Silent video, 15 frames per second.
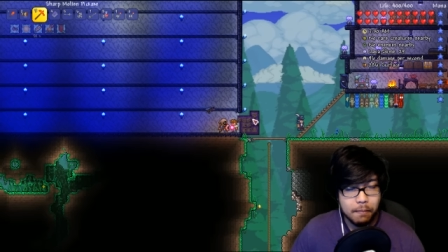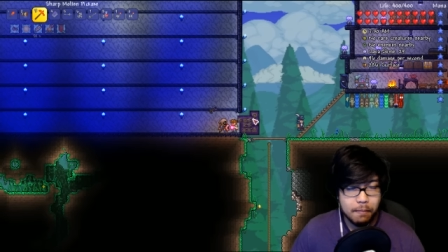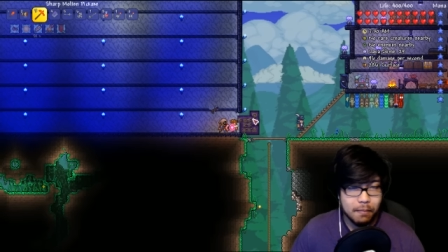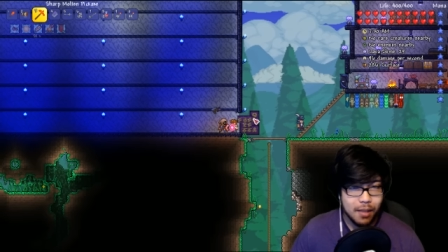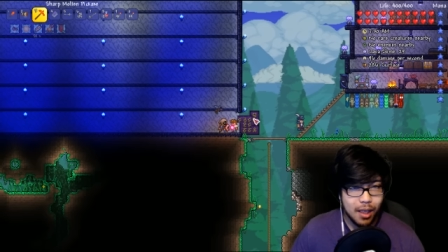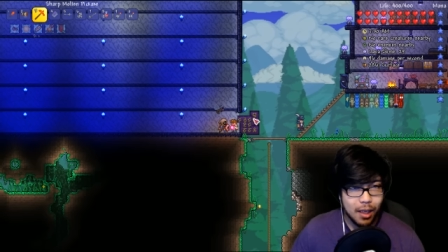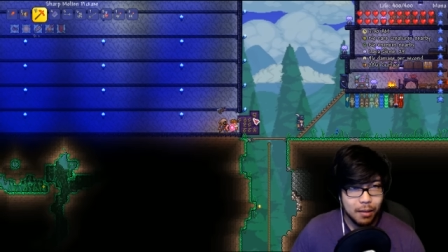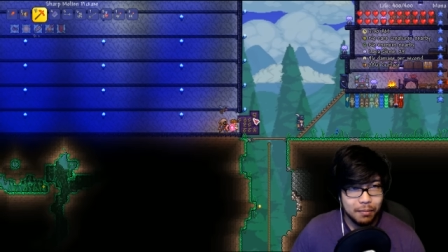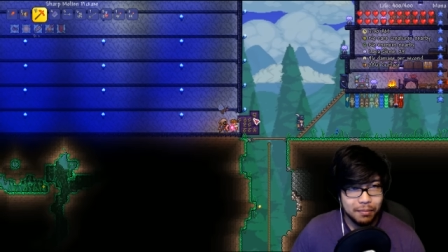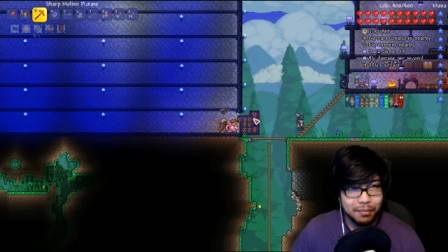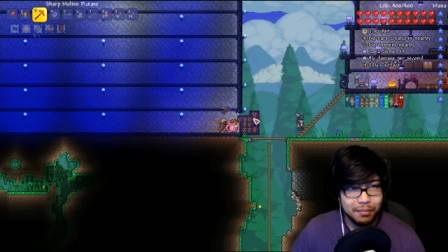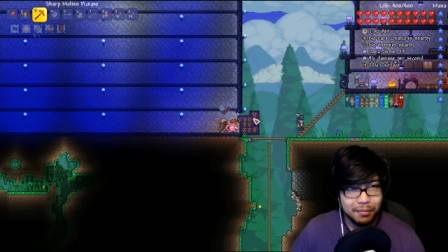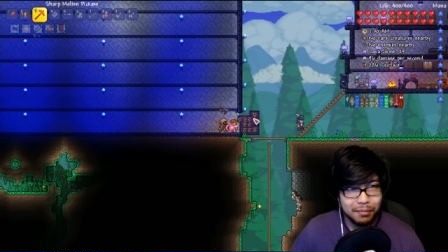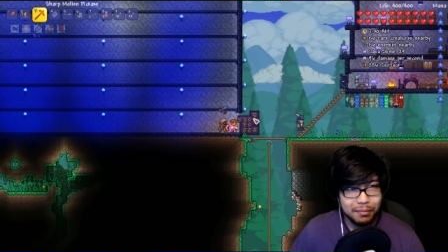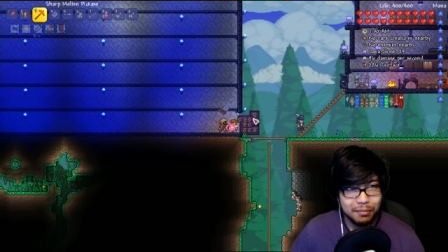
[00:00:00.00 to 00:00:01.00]
you know,
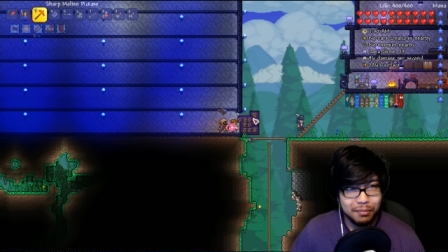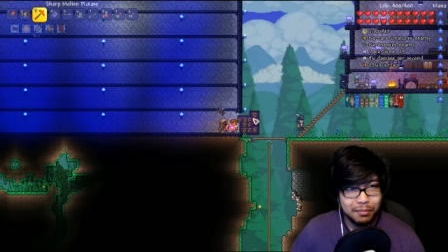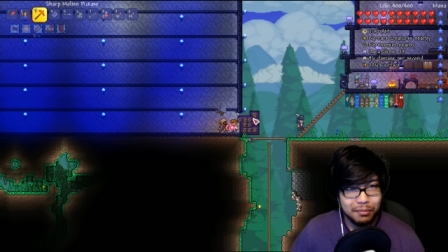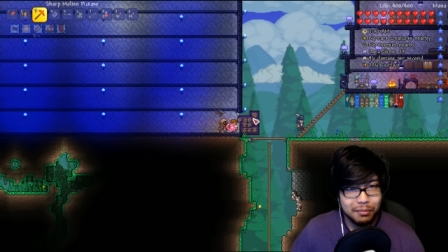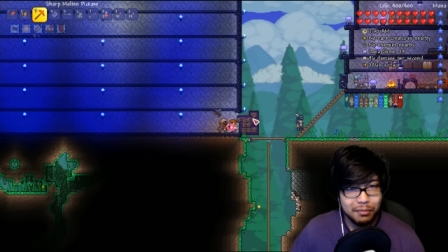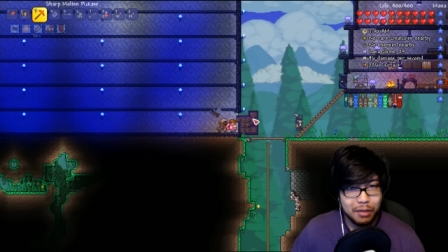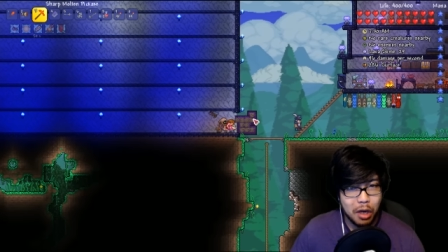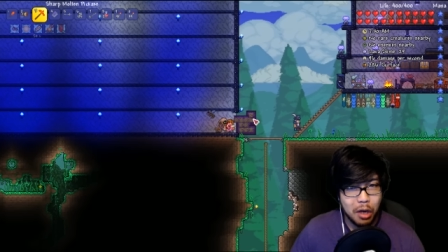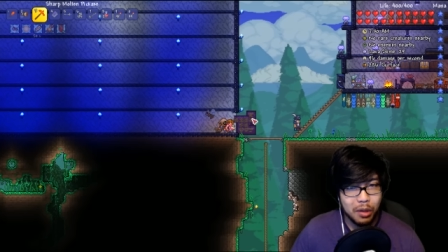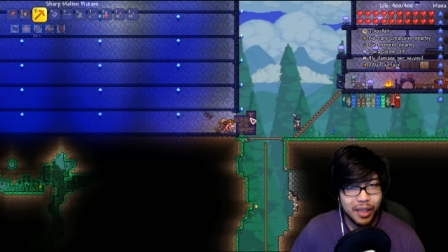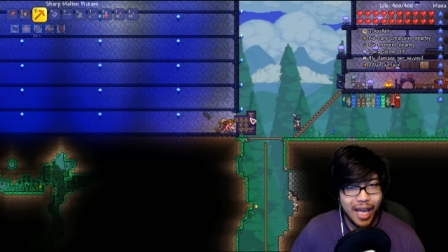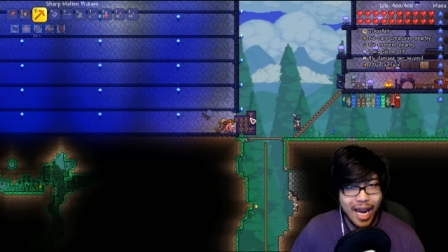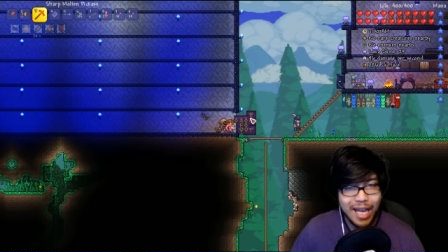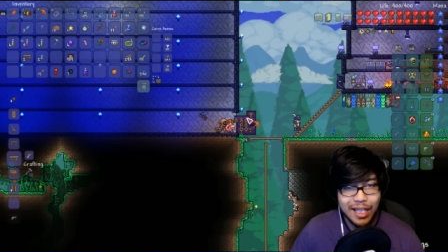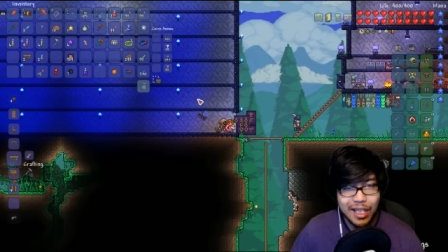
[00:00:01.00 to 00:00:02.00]

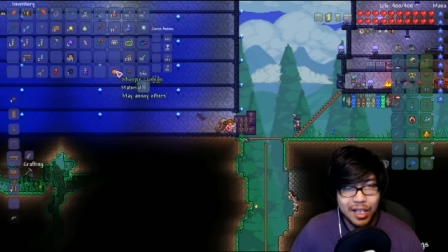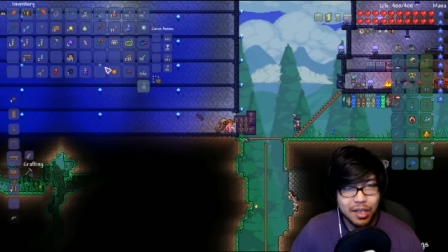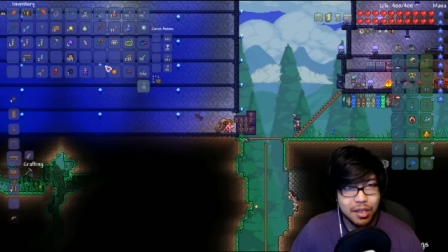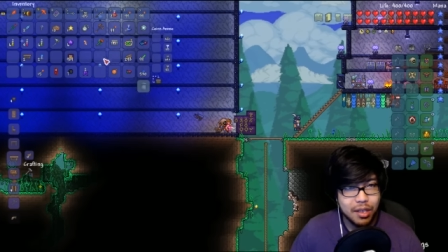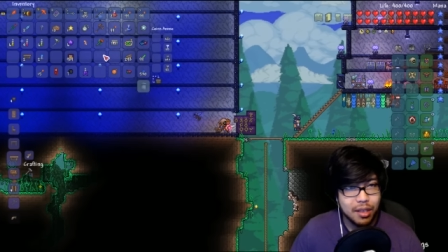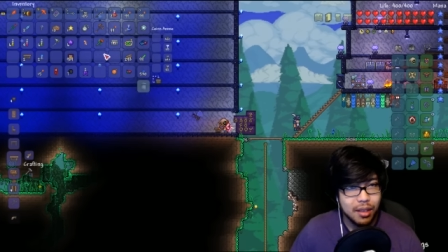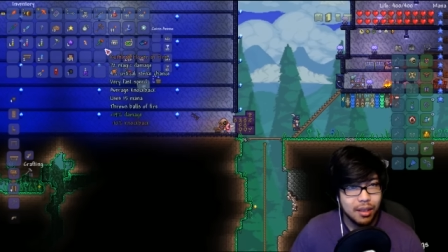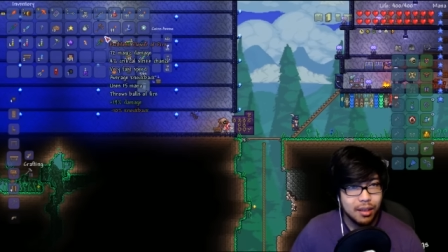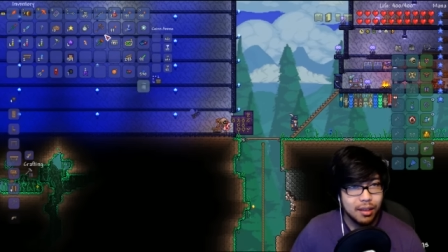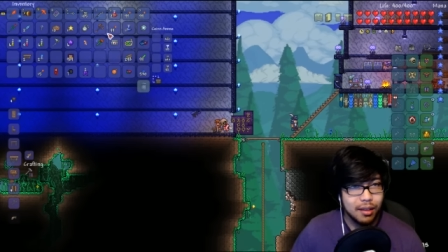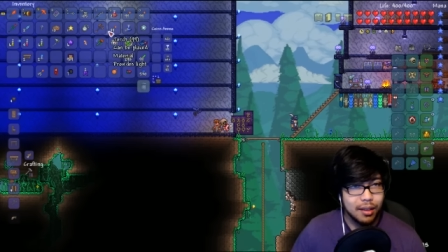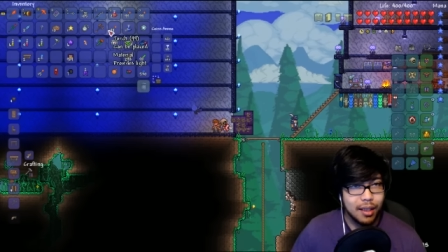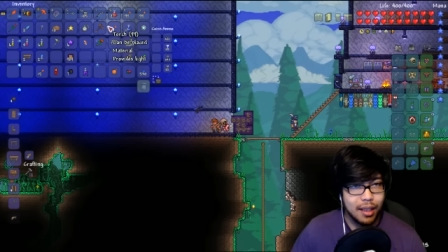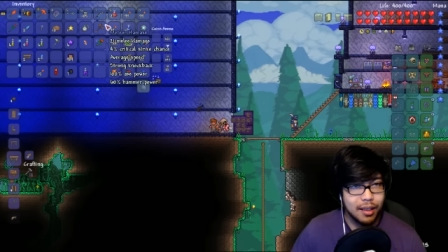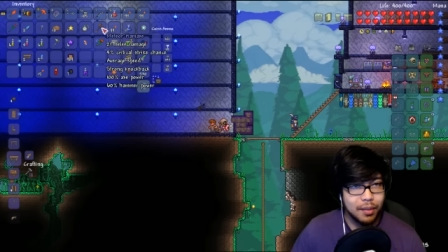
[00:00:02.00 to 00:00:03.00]
ish.
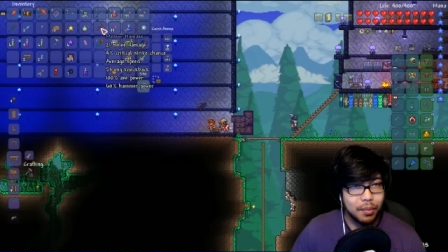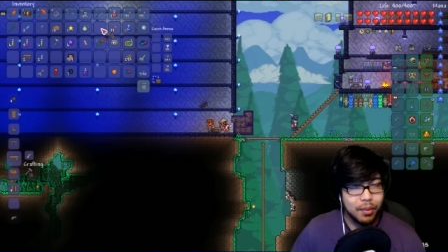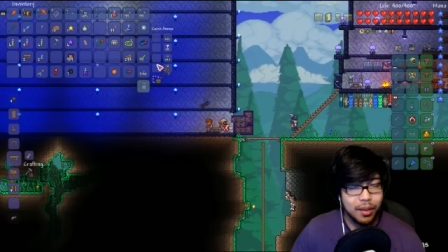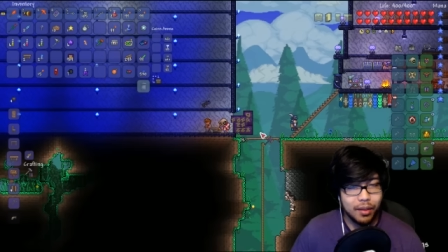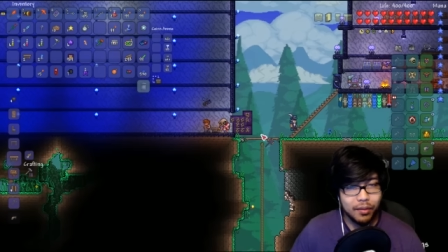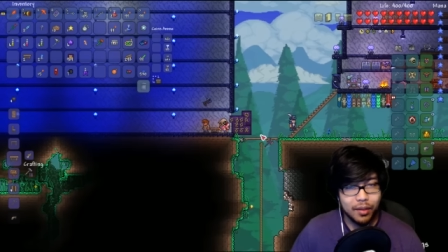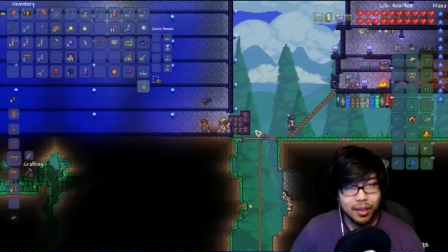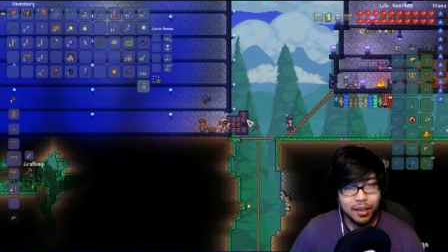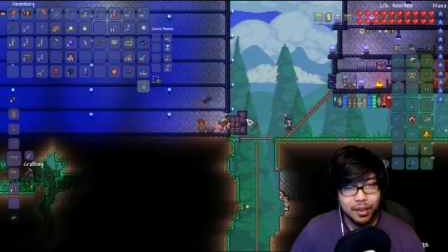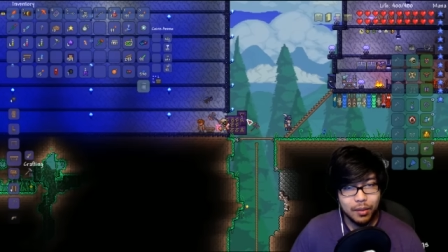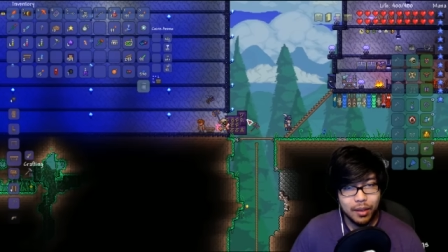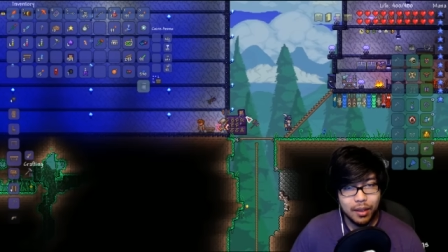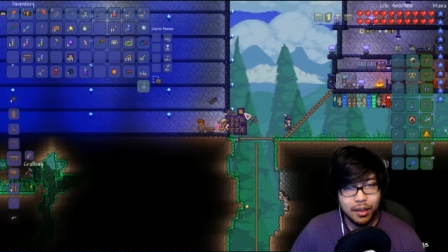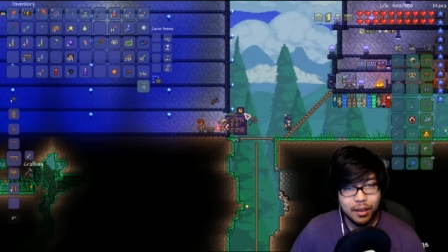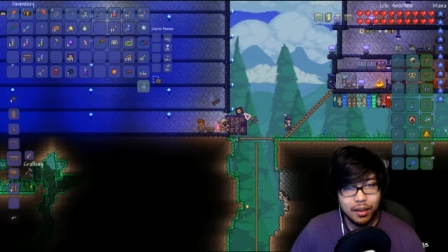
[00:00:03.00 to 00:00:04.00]
That's pretty freaking
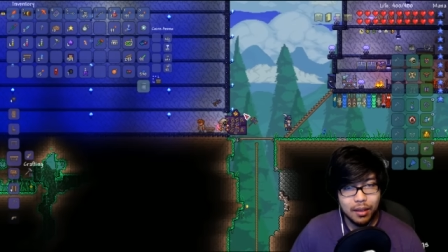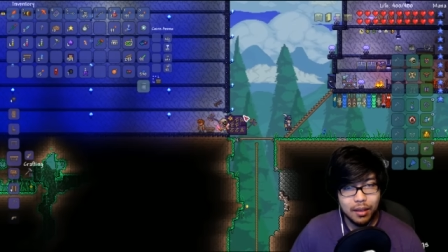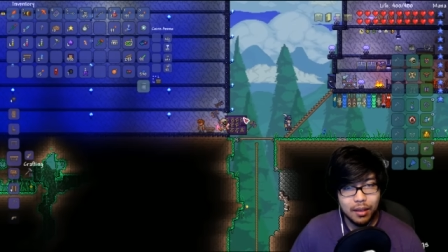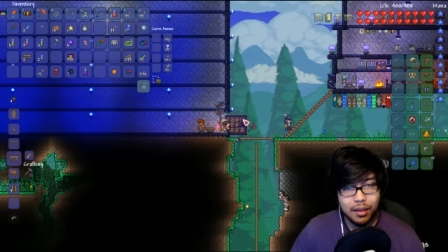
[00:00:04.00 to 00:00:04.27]
sweet, dude.